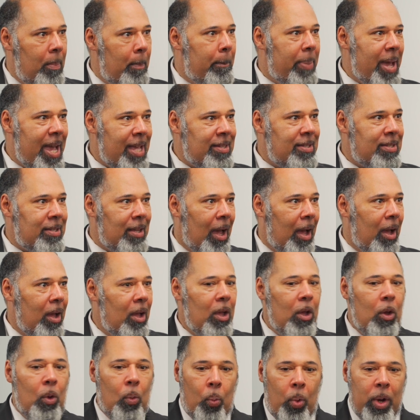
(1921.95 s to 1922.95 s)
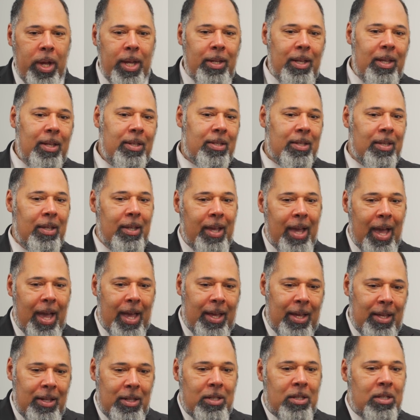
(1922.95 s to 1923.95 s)
better. We need to get
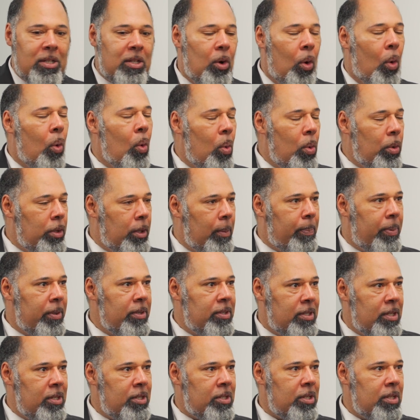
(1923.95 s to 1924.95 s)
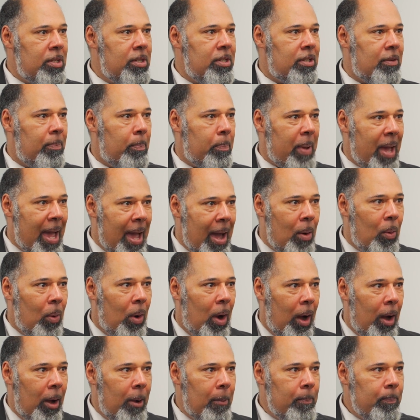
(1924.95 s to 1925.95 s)
into all the positions of
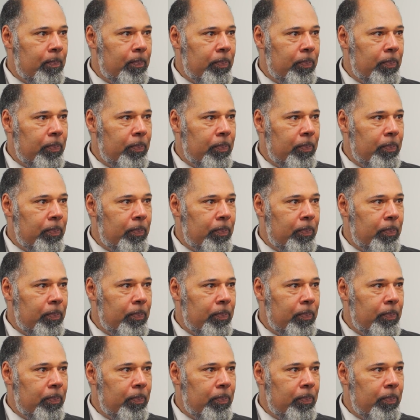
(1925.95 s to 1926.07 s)
power